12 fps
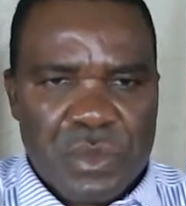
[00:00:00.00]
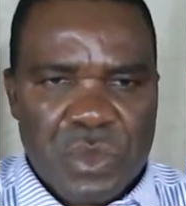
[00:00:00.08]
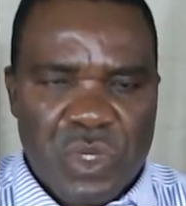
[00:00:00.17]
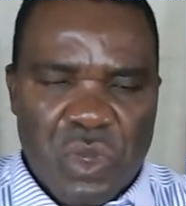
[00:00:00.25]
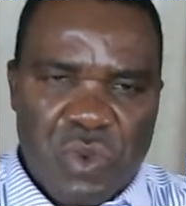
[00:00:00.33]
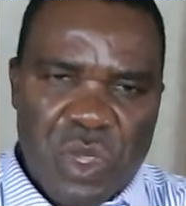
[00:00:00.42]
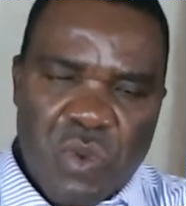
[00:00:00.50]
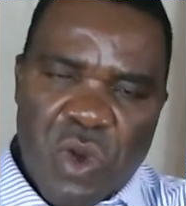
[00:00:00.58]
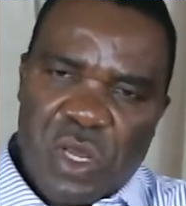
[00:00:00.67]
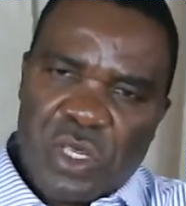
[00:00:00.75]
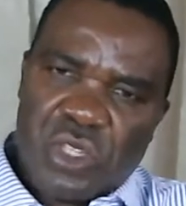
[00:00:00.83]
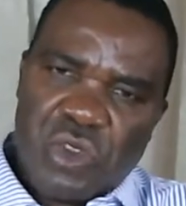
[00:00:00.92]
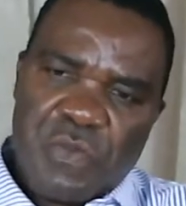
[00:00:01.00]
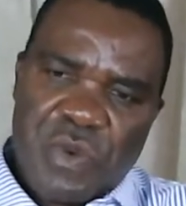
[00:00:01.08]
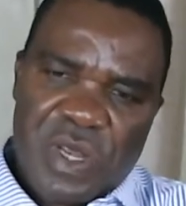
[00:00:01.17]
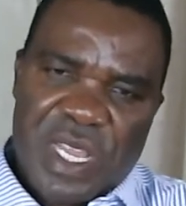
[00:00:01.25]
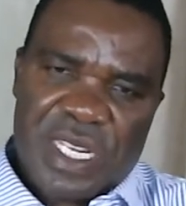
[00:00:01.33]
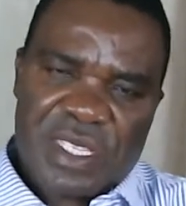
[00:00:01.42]
So we want to
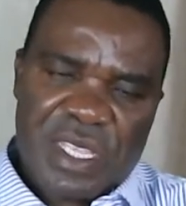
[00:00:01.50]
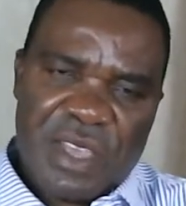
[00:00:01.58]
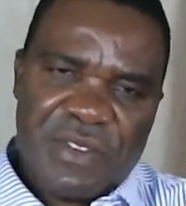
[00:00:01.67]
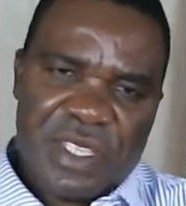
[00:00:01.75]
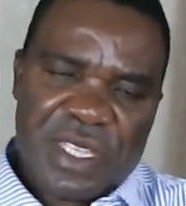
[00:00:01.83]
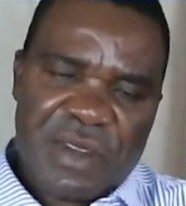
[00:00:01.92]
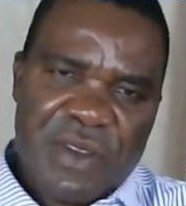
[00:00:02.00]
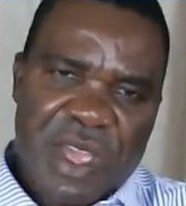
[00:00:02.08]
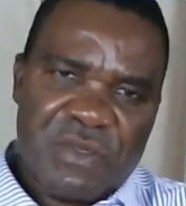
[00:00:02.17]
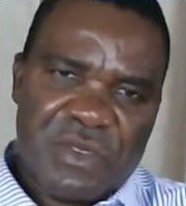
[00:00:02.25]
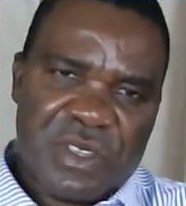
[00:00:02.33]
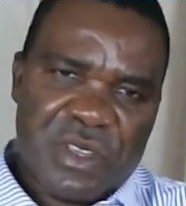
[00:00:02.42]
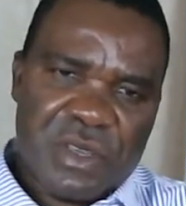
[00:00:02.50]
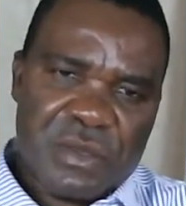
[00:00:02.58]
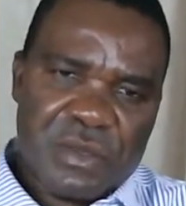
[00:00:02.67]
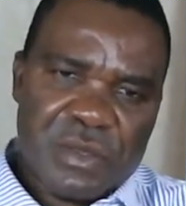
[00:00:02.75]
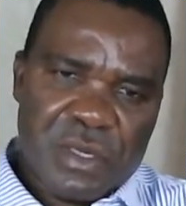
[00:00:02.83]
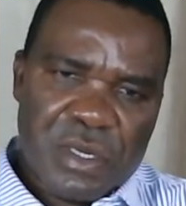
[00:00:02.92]
put that service around,
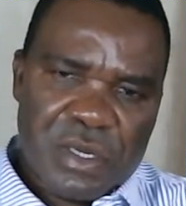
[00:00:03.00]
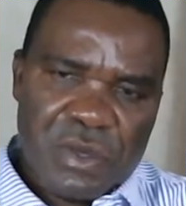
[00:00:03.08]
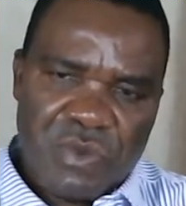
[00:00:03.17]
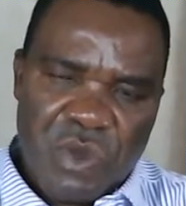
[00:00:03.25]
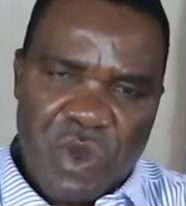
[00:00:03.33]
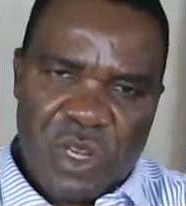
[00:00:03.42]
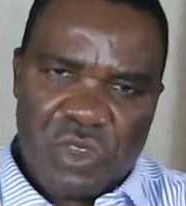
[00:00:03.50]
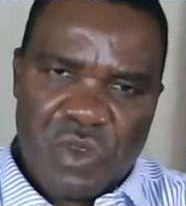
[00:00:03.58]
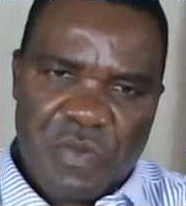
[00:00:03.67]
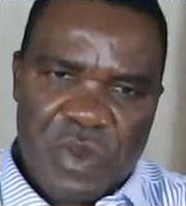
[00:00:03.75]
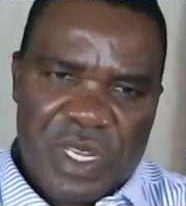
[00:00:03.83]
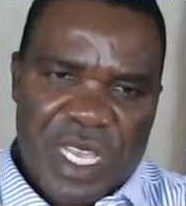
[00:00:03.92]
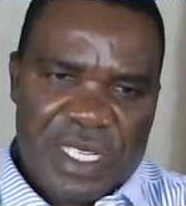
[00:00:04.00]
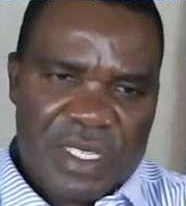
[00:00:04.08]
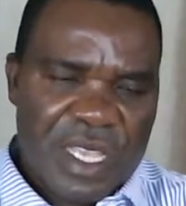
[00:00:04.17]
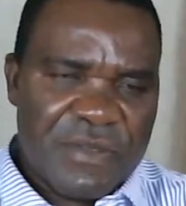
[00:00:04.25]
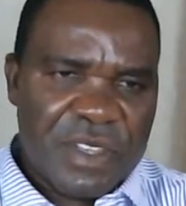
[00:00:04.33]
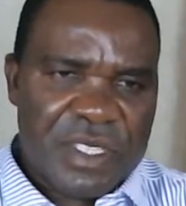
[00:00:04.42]
we want to put that
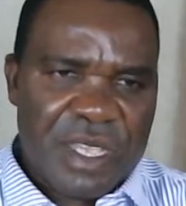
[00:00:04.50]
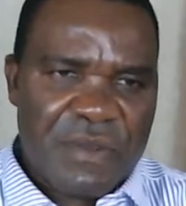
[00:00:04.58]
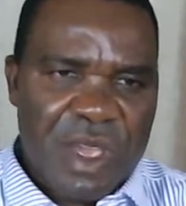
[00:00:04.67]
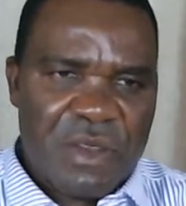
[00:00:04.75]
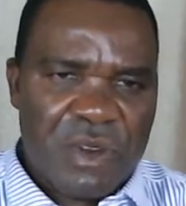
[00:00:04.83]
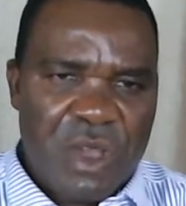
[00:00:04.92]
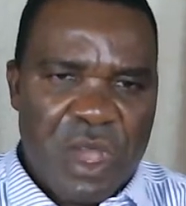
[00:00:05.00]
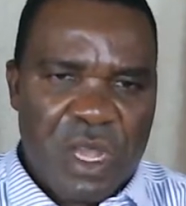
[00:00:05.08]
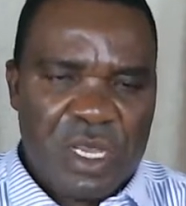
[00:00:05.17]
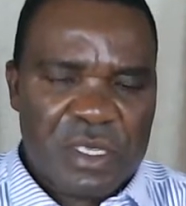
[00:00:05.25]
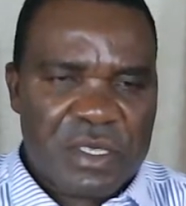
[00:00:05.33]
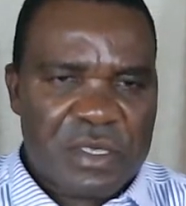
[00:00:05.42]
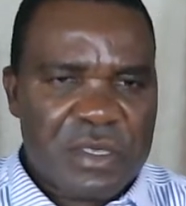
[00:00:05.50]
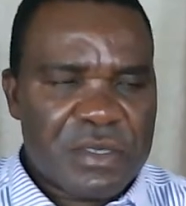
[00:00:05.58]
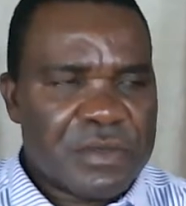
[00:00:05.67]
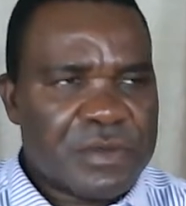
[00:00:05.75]
service around August.